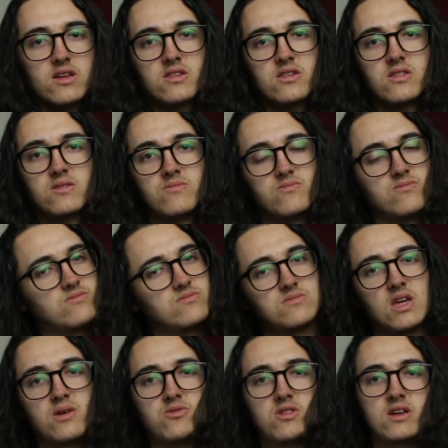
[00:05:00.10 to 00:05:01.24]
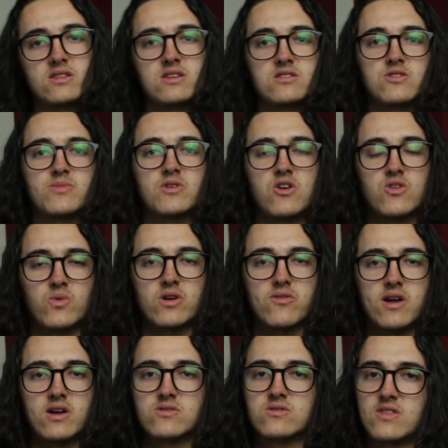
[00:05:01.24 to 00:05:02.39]
into the table. I didn't spin all the way
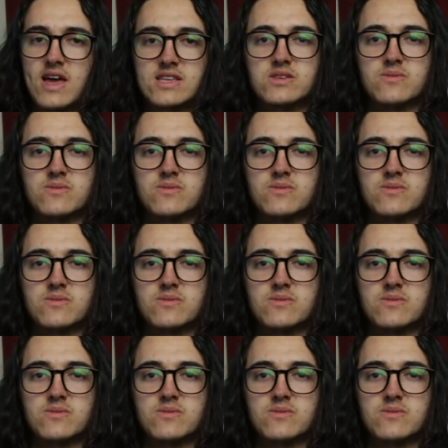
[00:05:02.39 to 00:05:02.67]
around. That's